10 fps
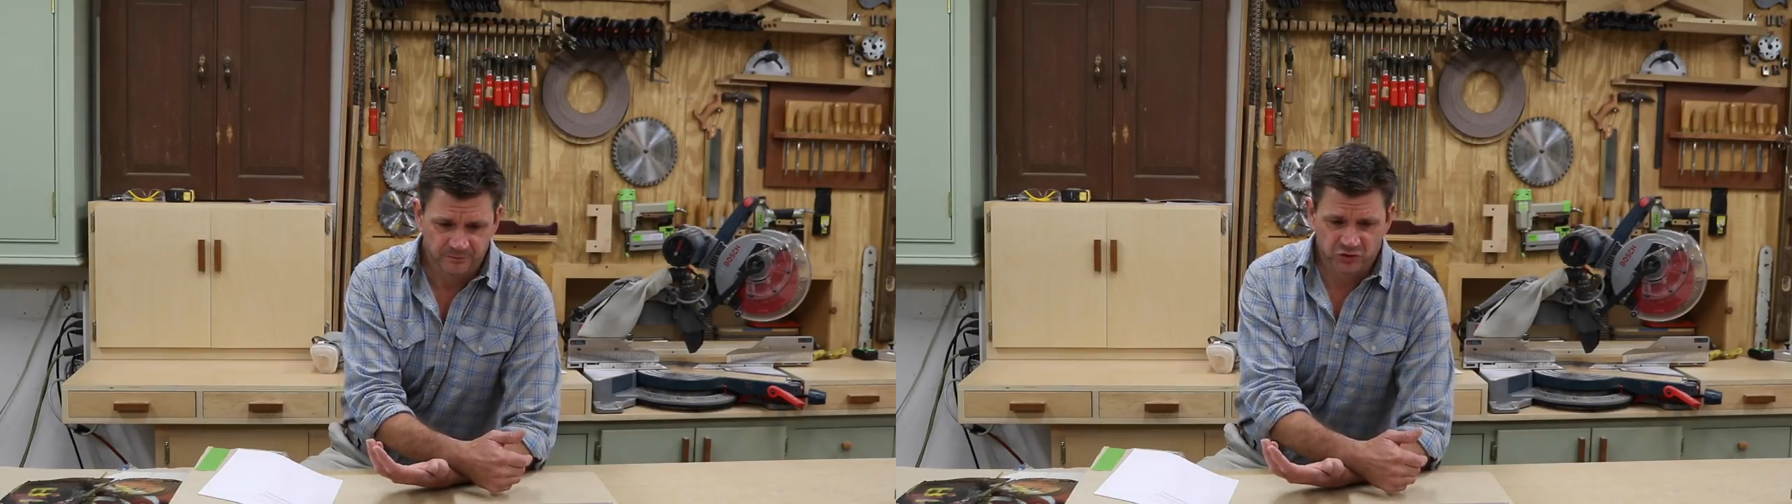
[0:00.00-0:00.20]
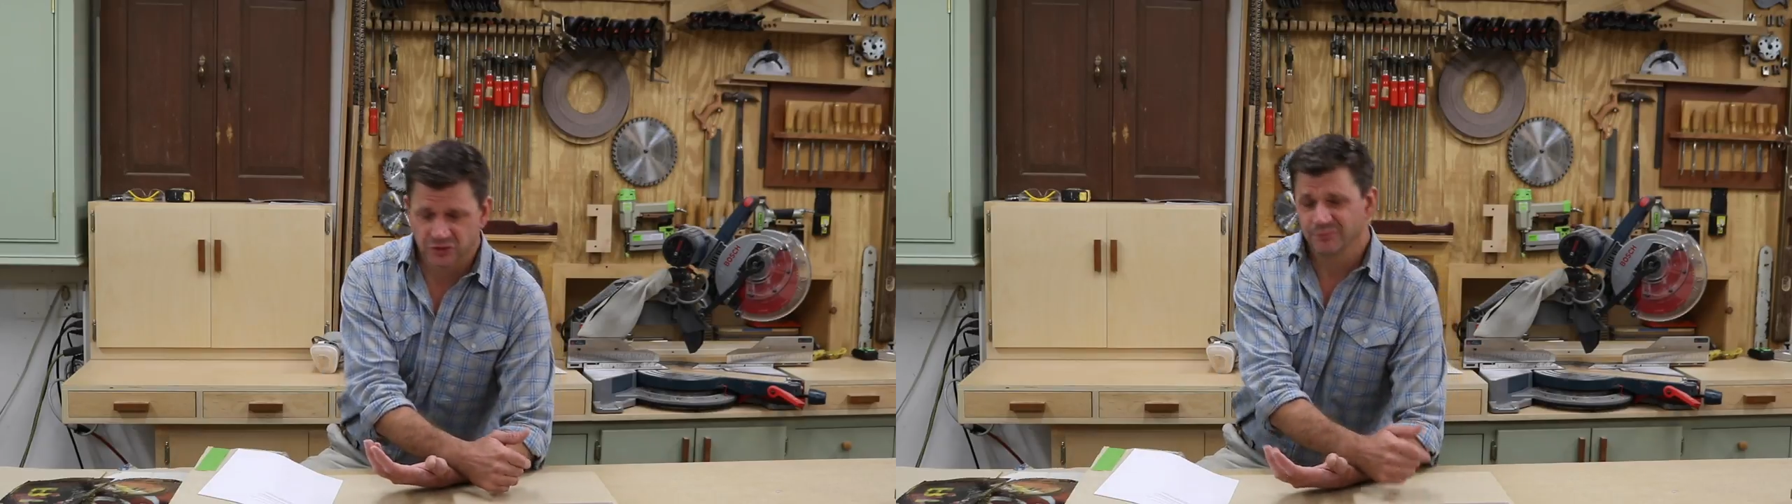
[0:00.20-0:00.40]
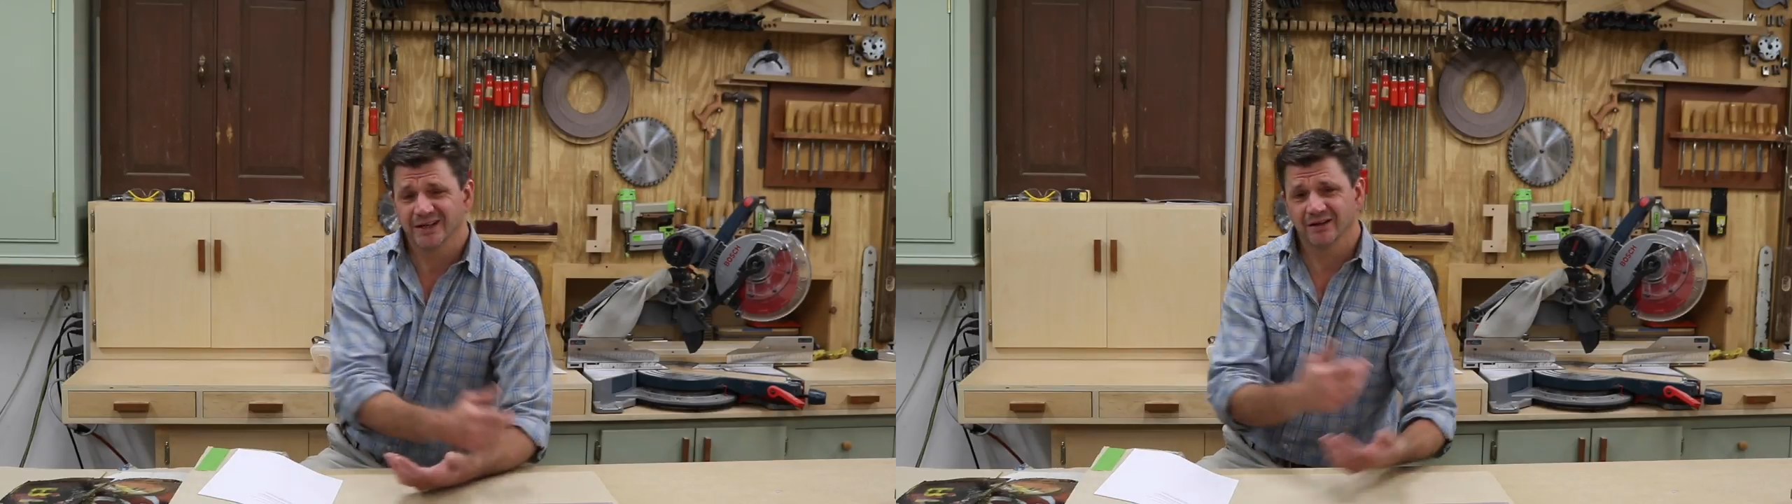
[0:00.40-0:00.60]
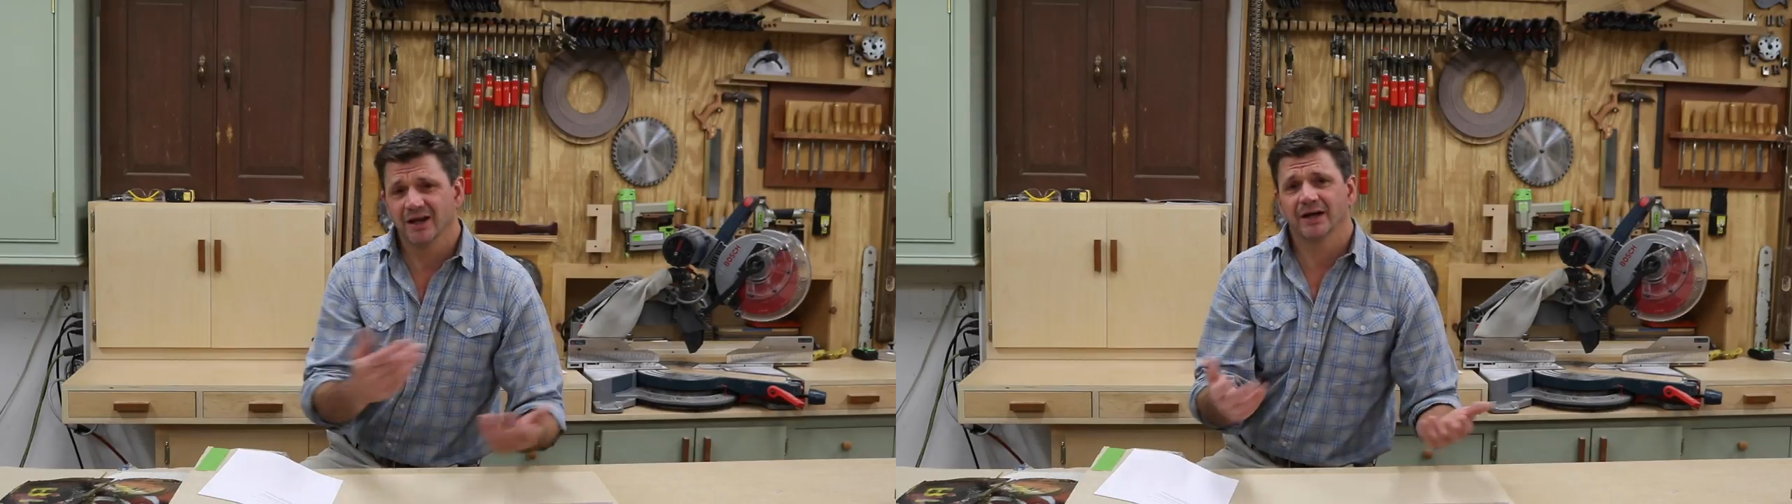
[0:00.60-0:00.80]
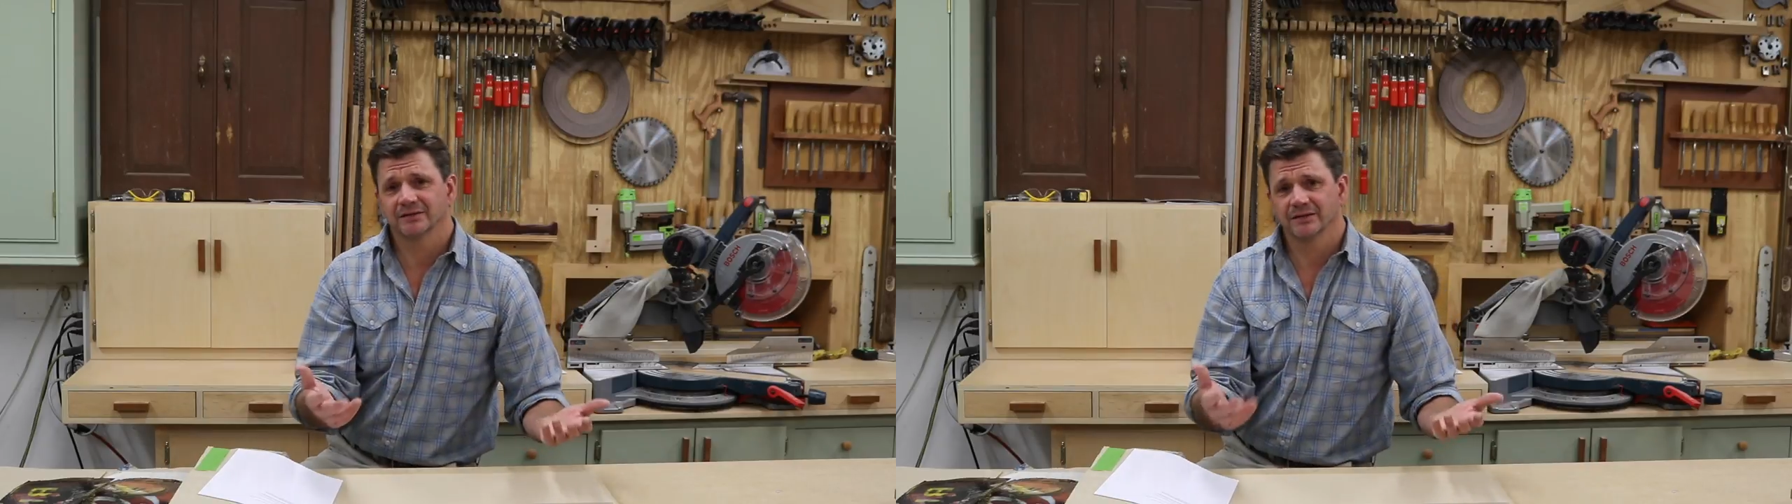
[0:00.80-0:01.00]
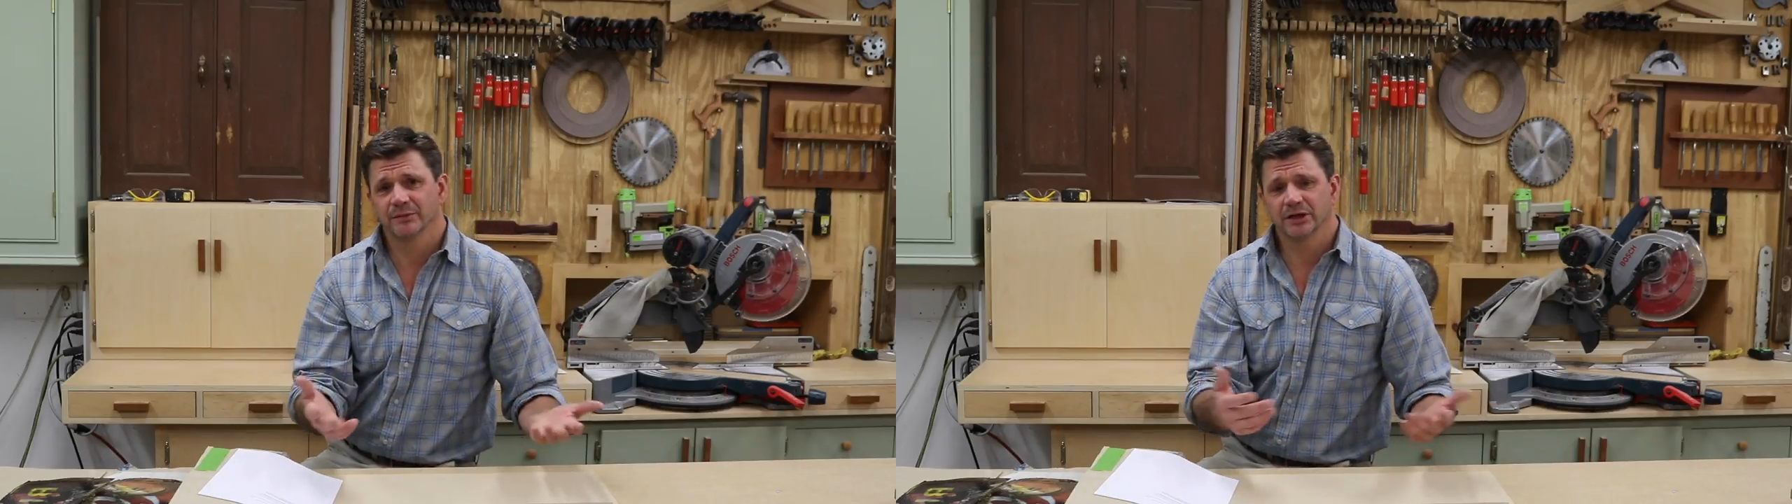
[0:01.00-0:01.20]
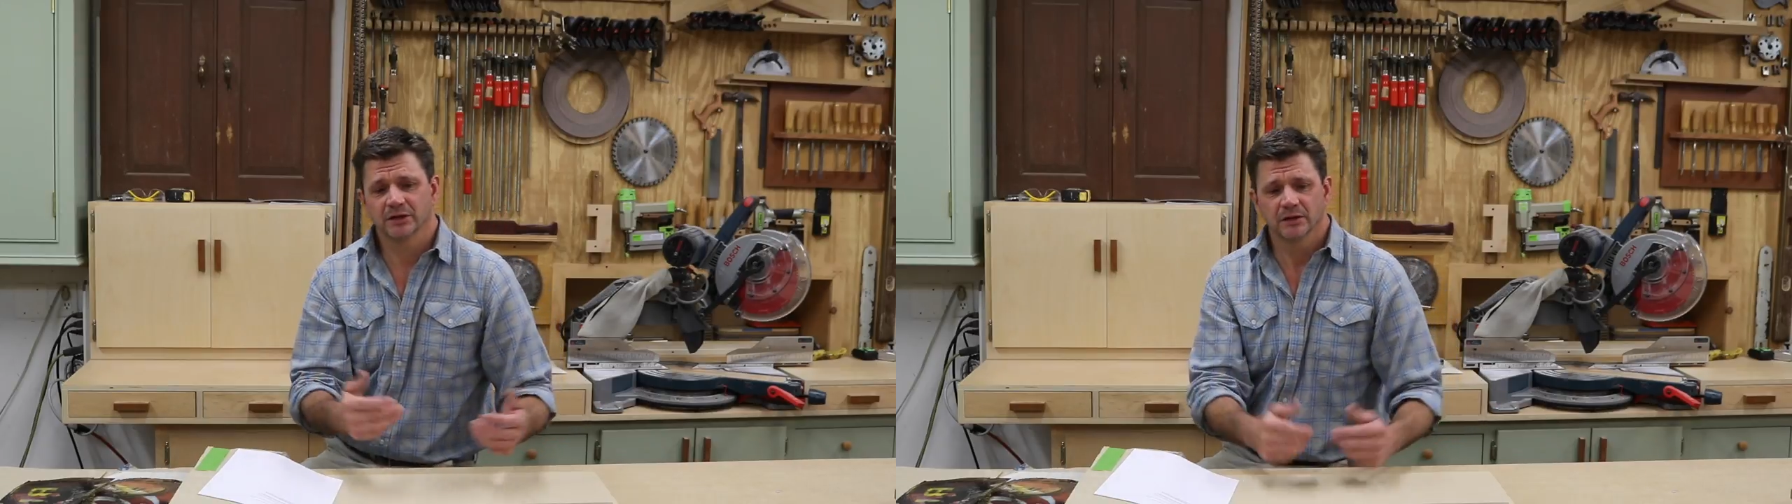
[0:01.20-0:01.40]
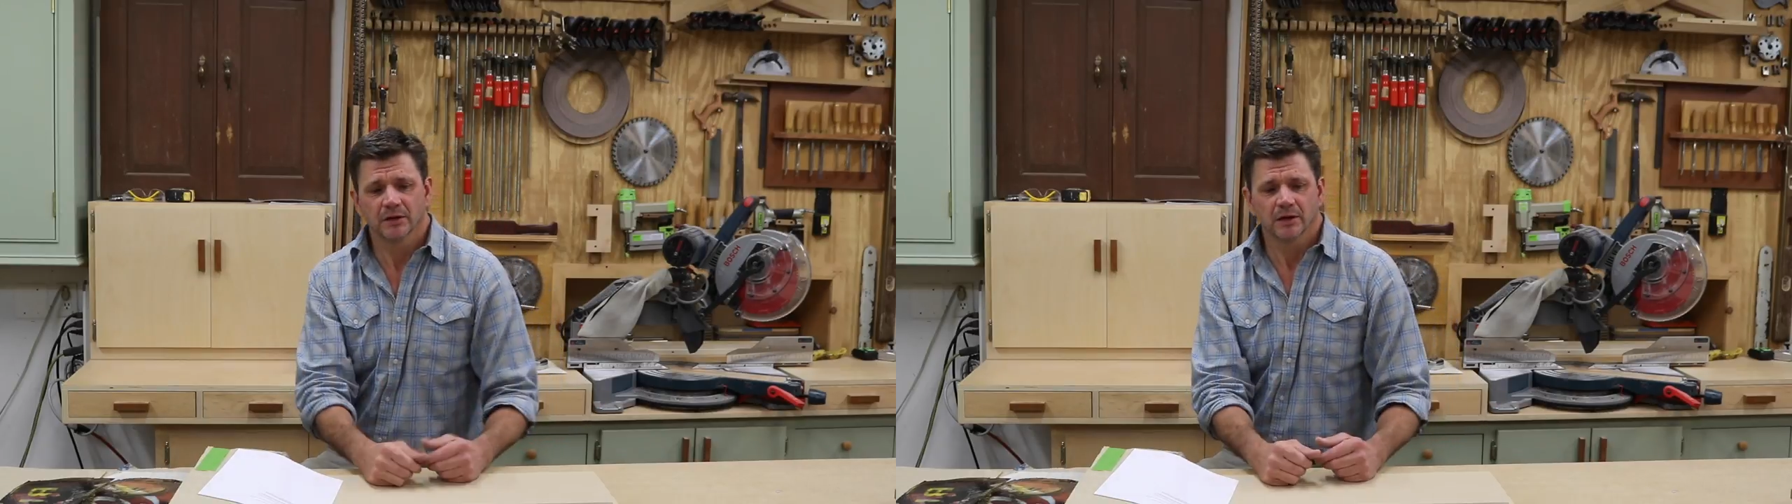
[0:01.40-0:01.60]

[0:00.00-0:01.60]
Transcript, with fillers: just mean a lot to me.